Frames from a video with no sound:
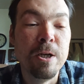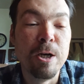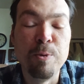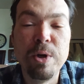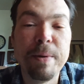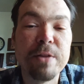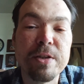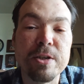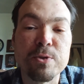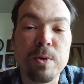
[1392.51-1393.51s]
What about
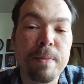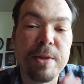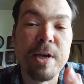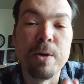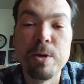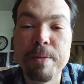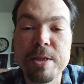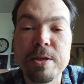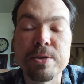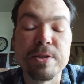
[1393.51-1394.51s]
this? What about that? What
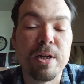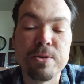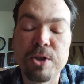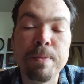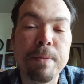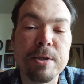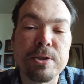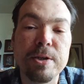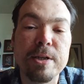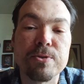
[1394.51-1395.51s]
about this? And I'll try my
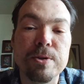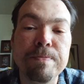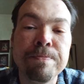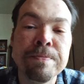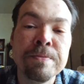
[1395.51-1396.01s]
best to answer it.